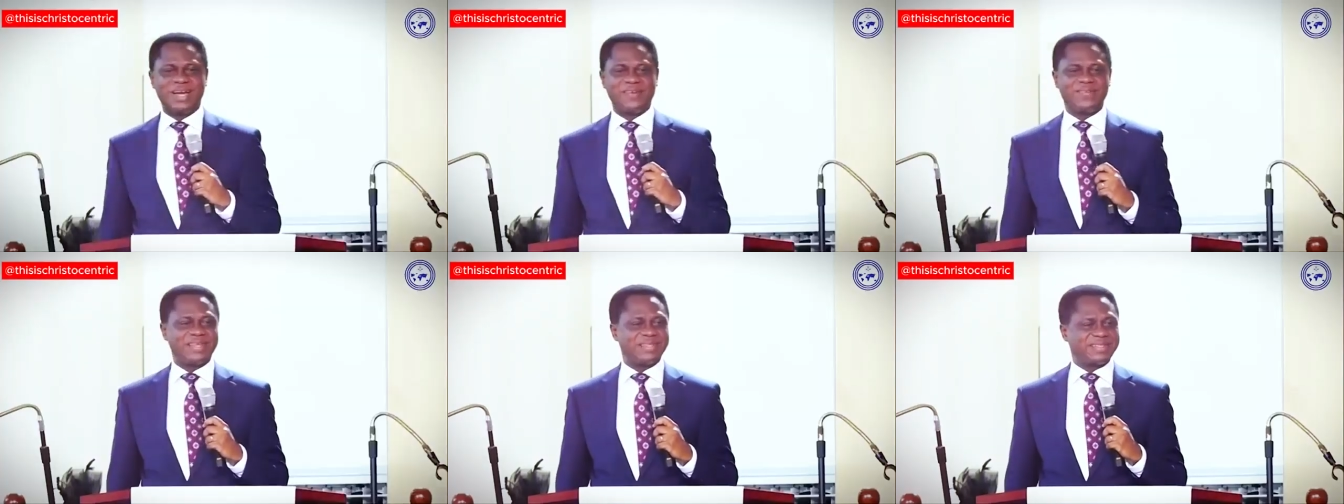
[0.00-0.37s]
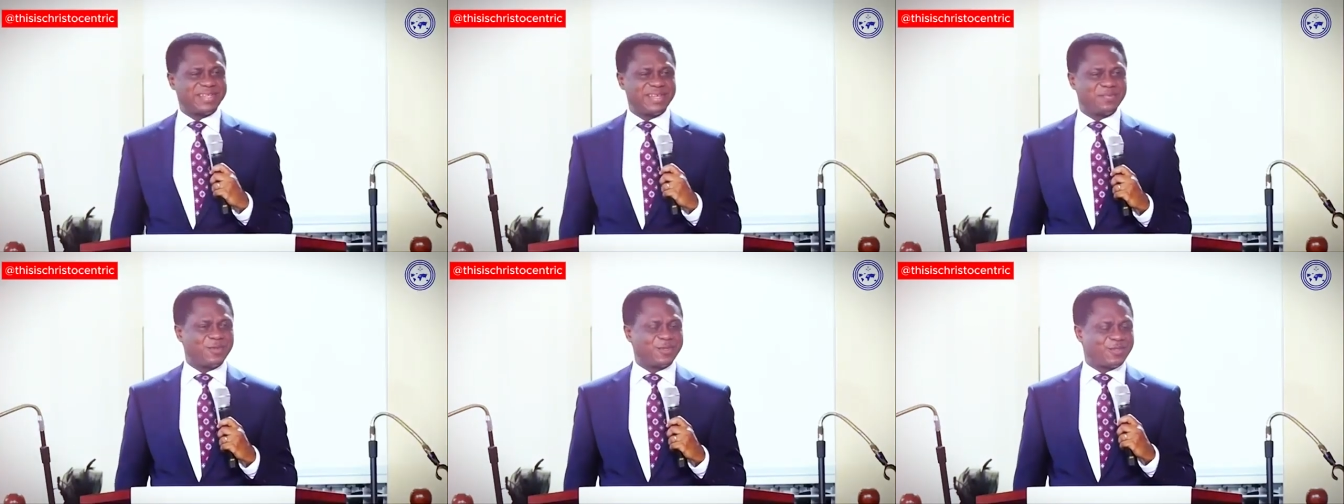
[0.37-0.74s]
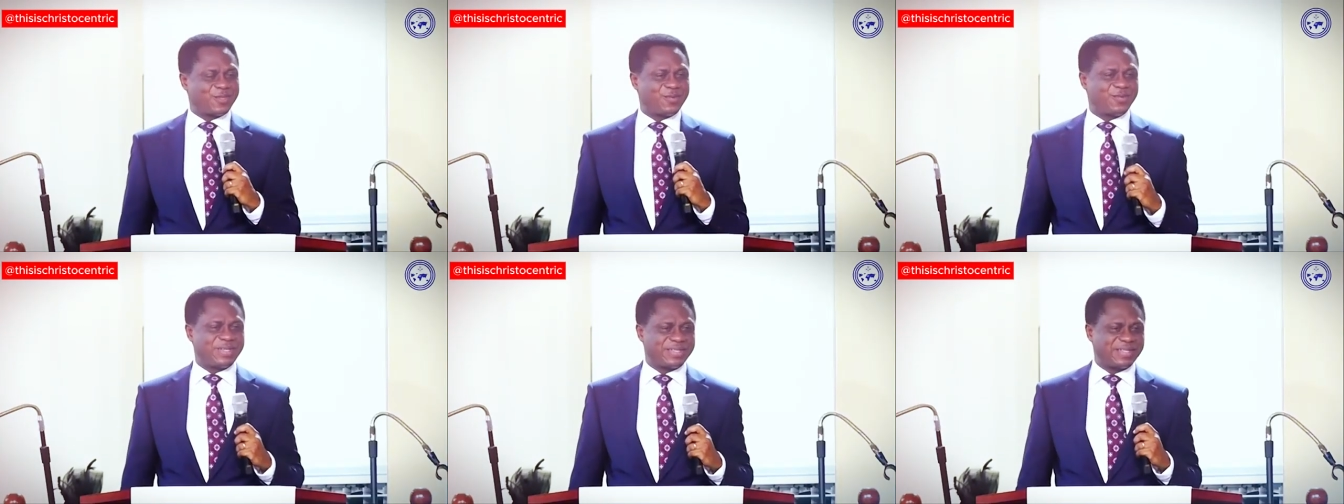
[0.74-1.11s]
have the same
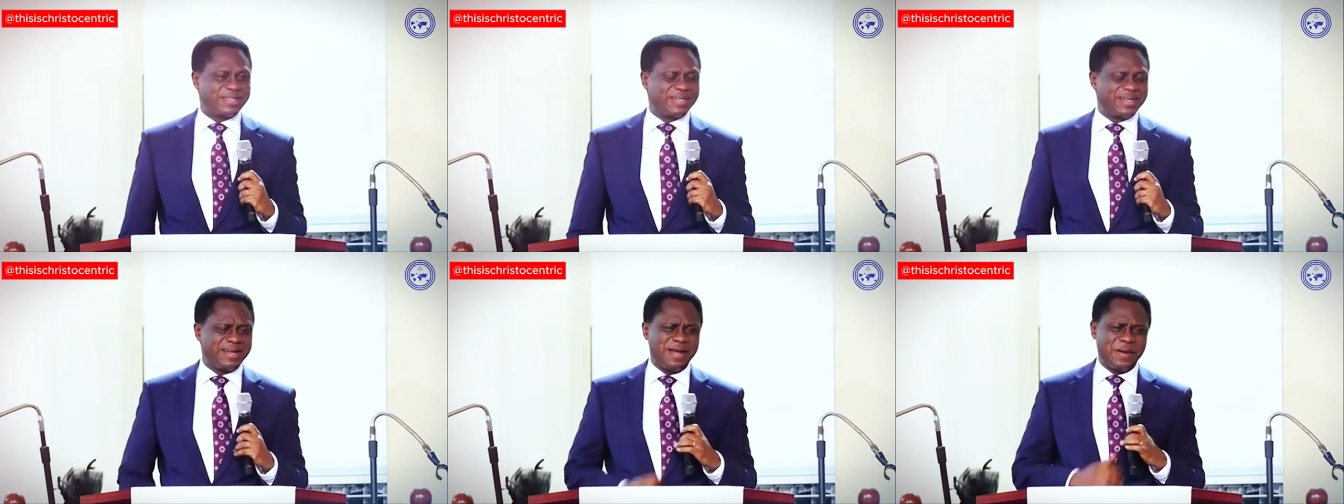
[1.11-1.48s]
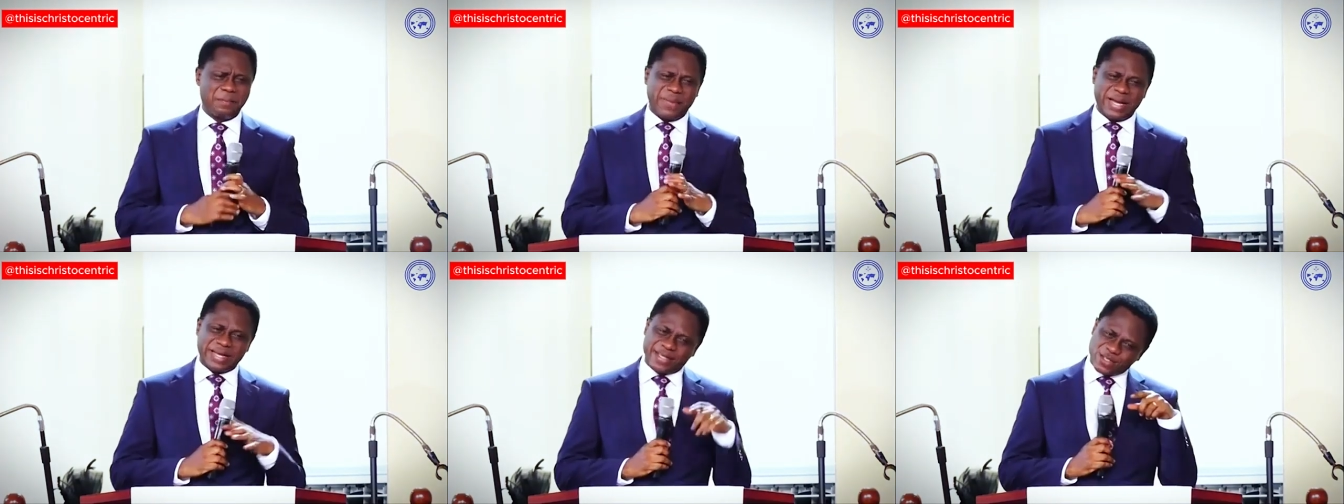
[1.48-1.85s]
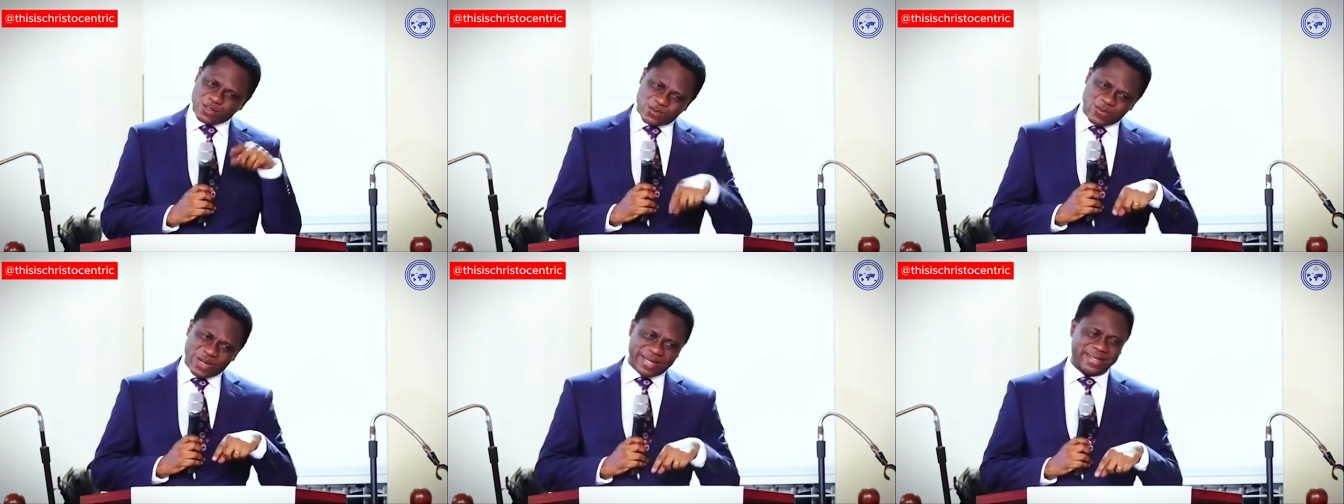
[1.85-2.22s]
authority. But
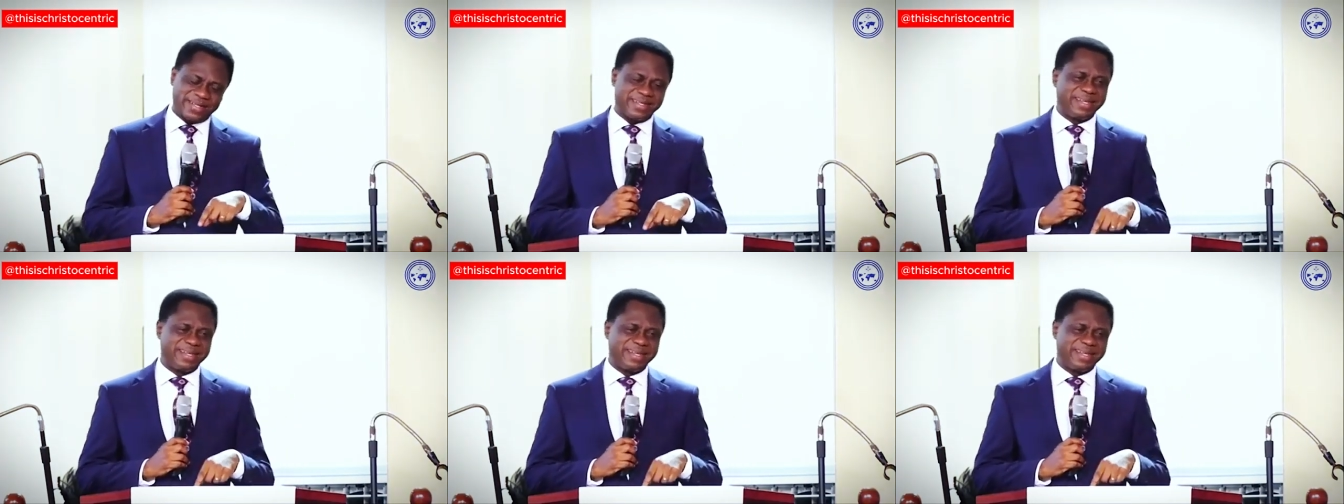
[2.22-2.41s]
this one,